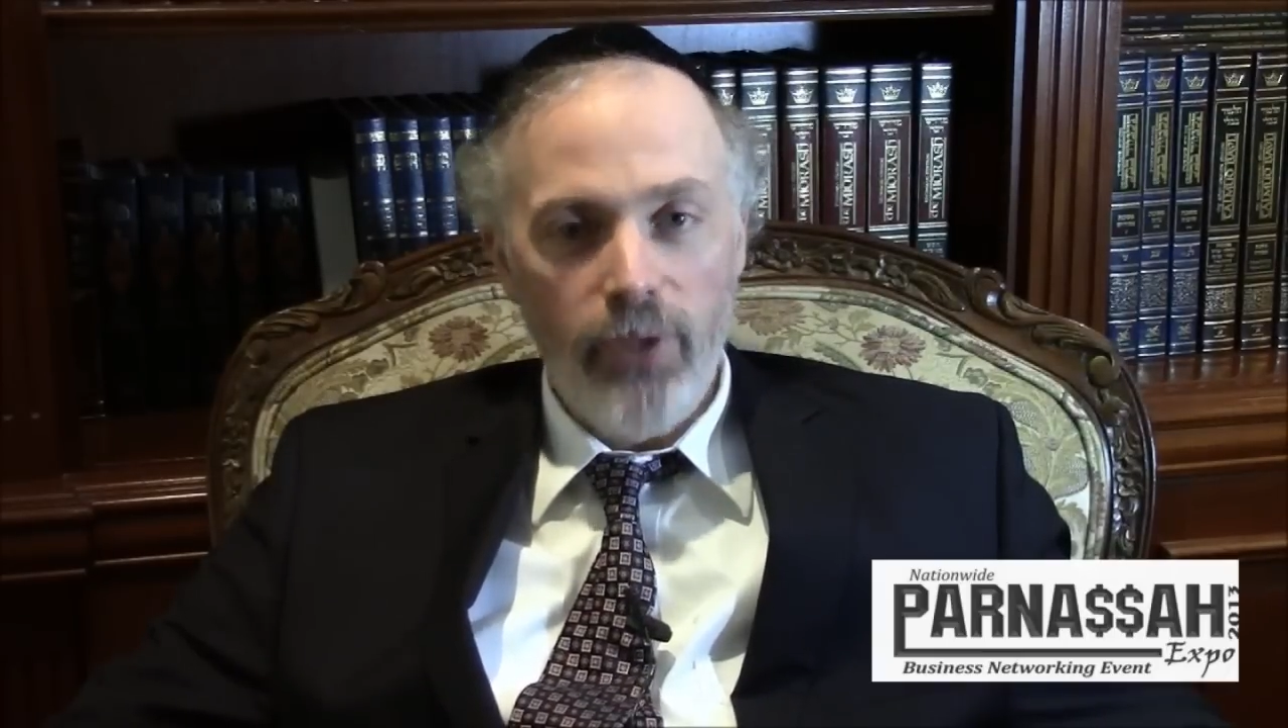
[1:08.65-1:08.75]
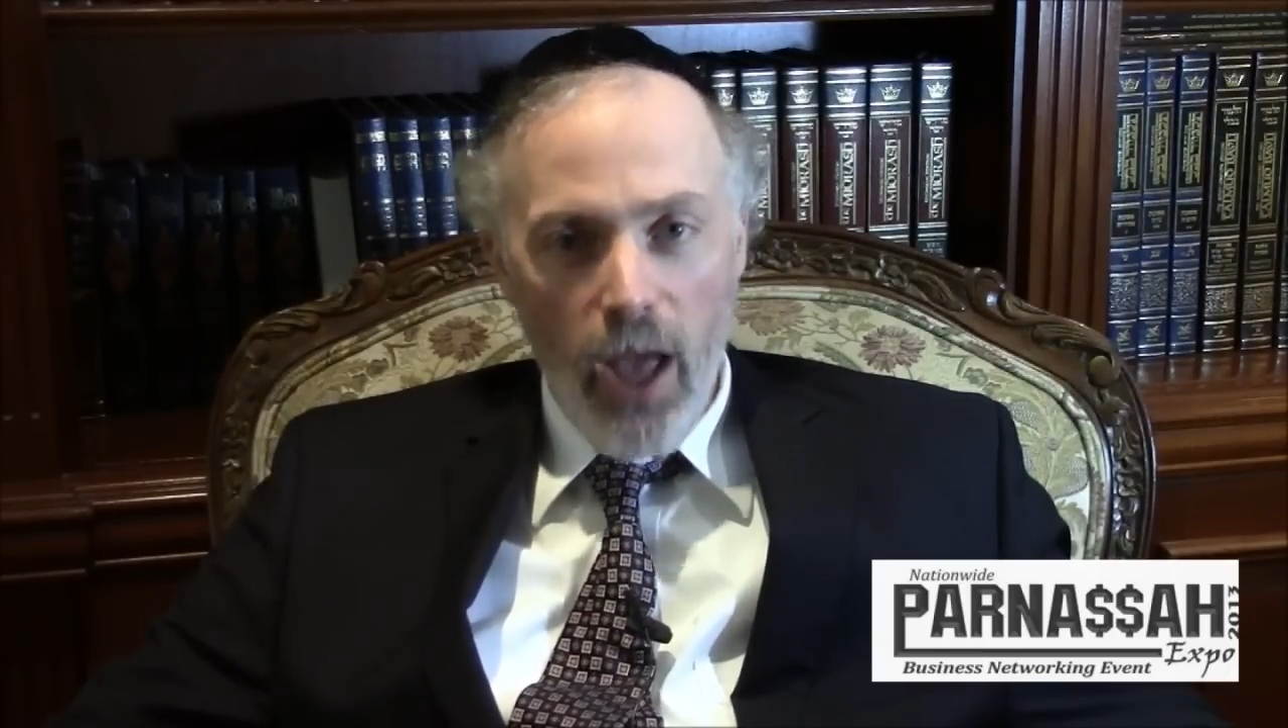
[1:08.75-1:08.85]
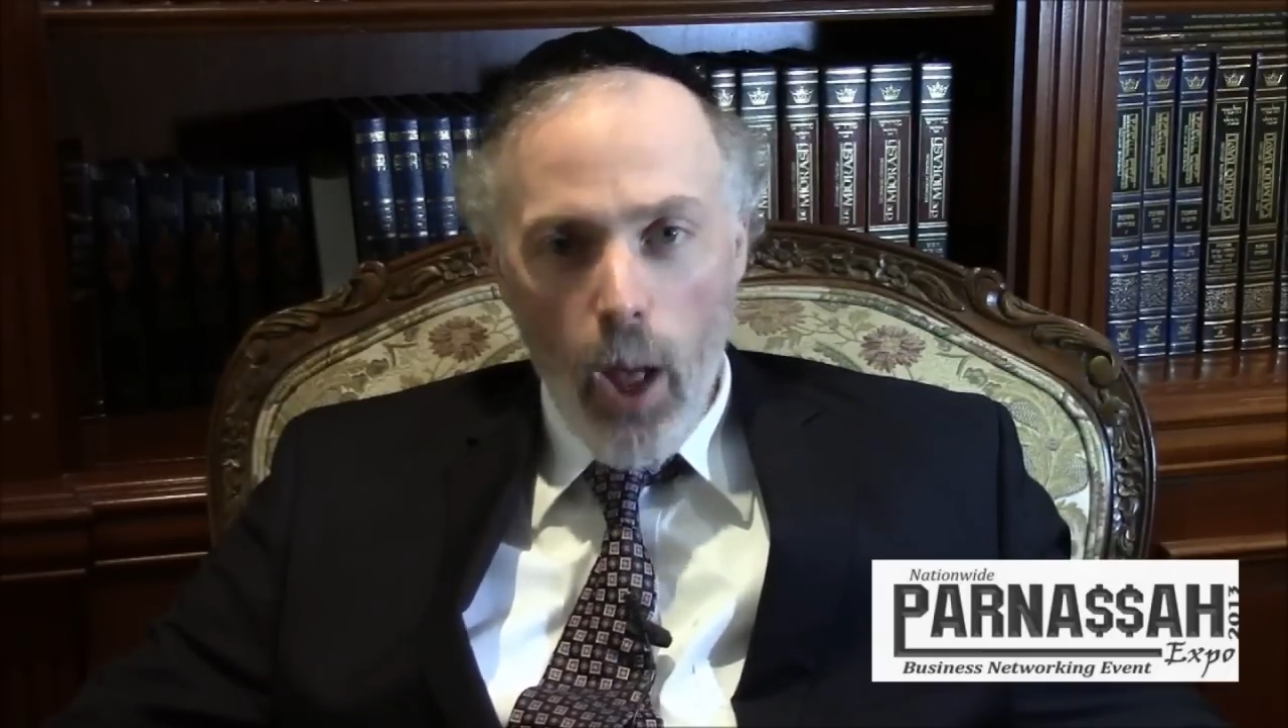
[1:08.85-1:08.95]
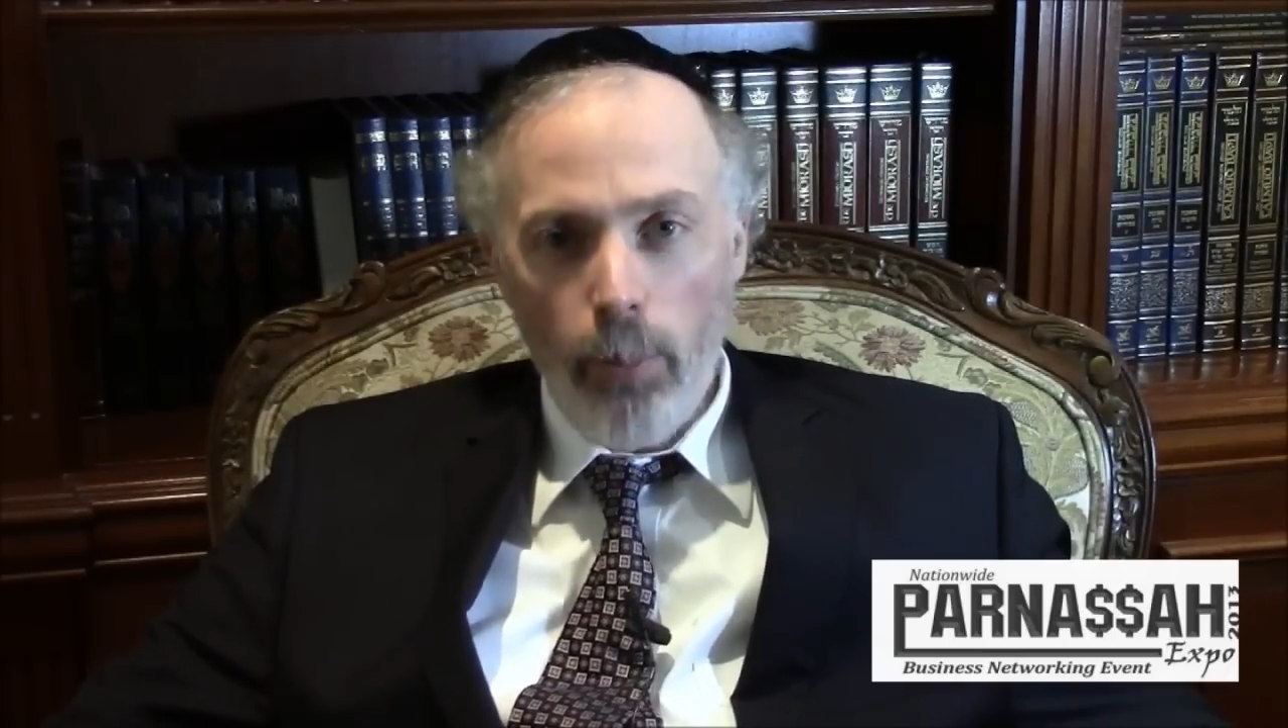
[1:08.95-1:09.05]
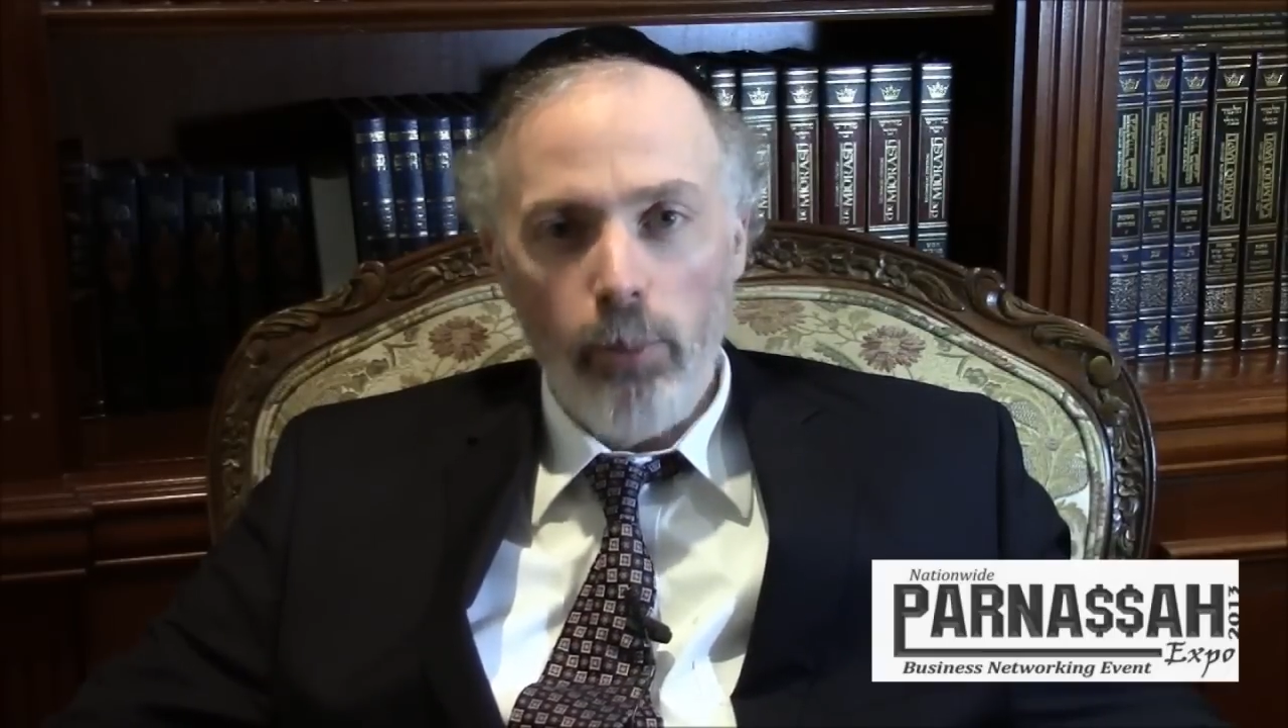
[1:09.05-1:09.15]

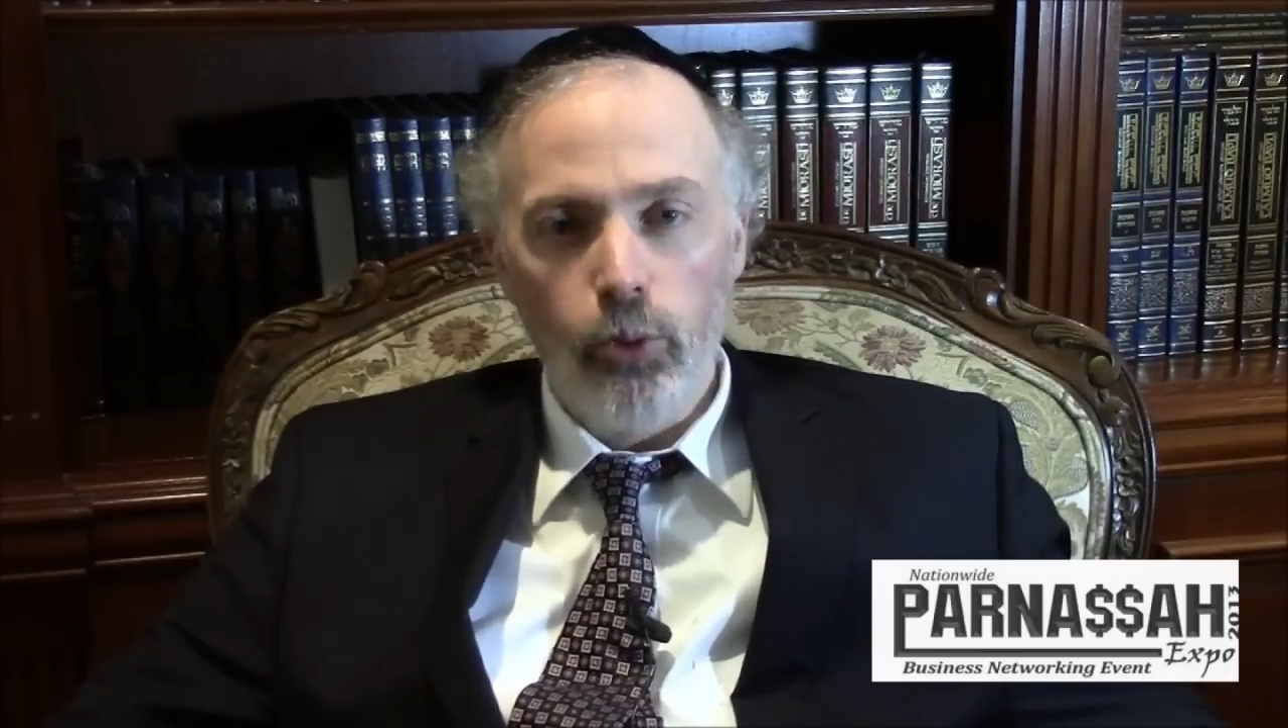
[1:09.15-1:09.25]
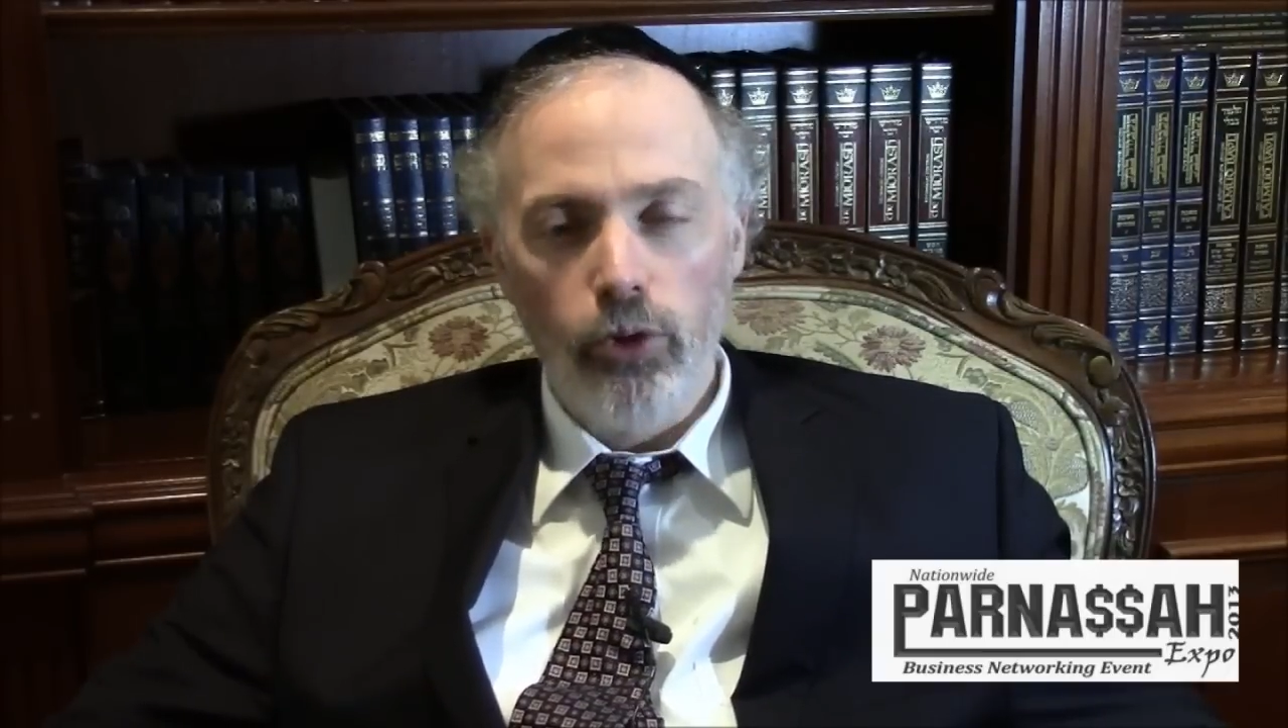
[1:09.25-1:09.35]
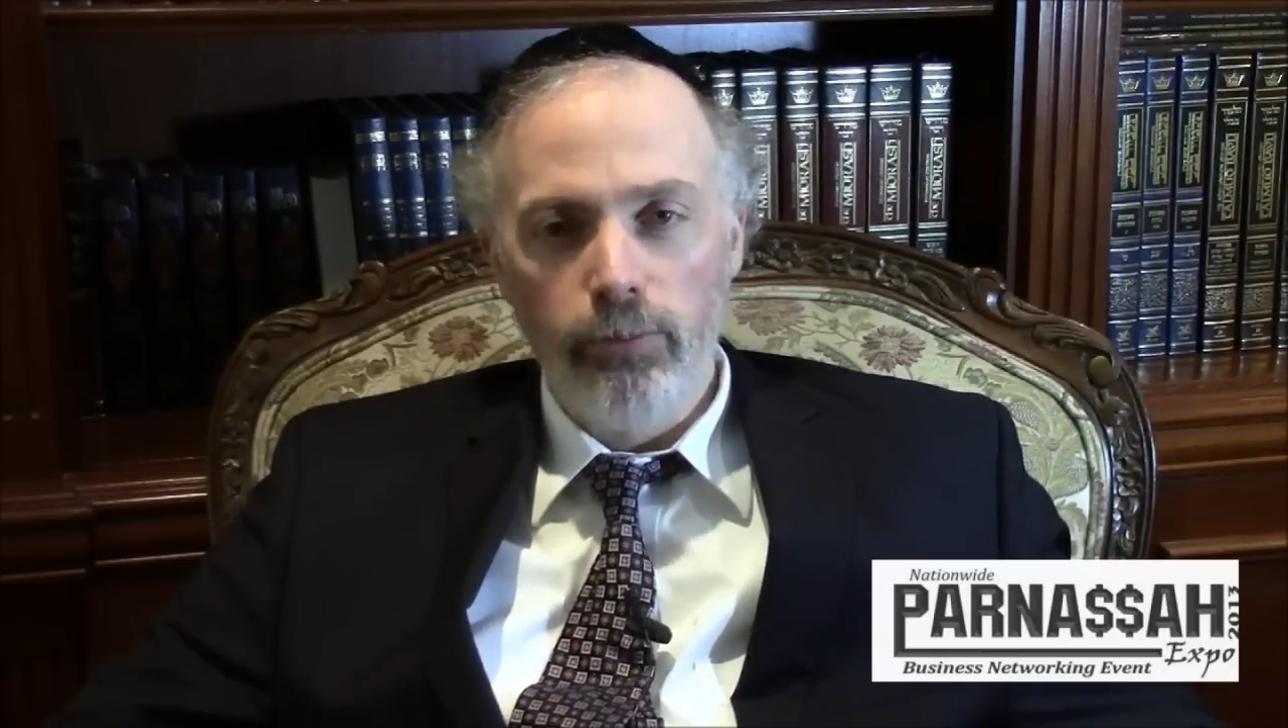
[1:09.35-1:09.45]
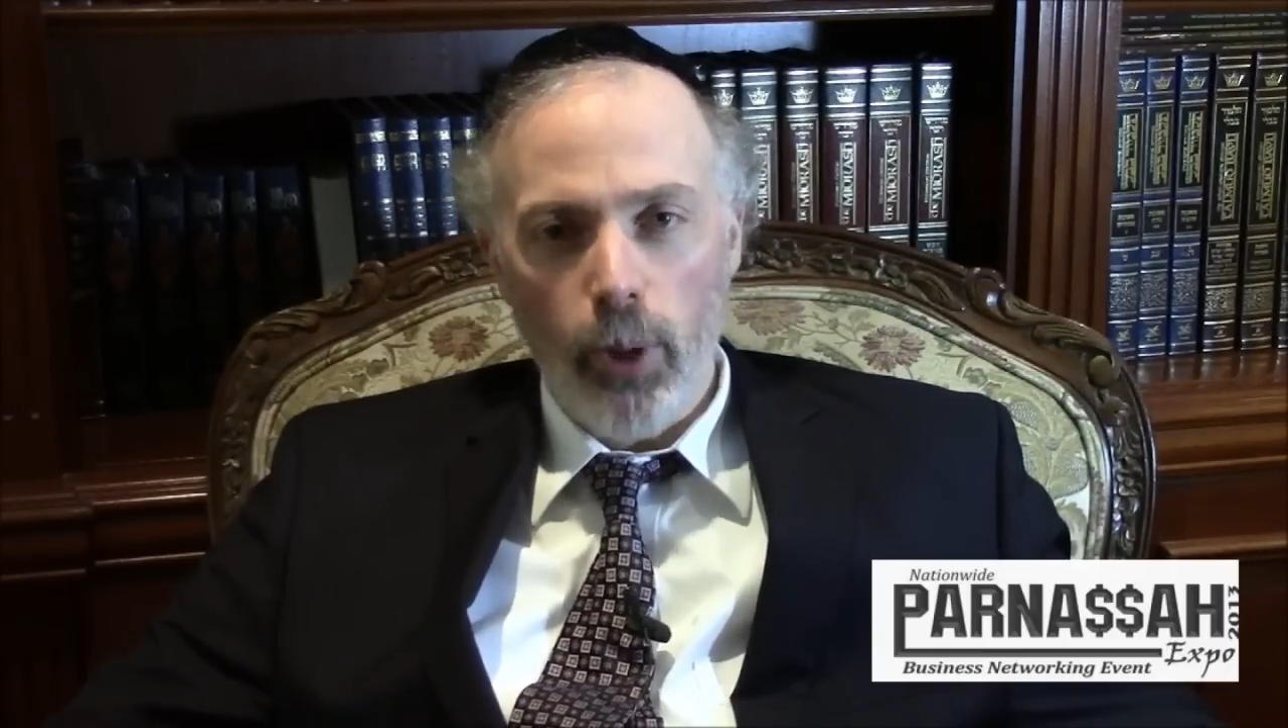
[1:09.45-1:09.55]
help improve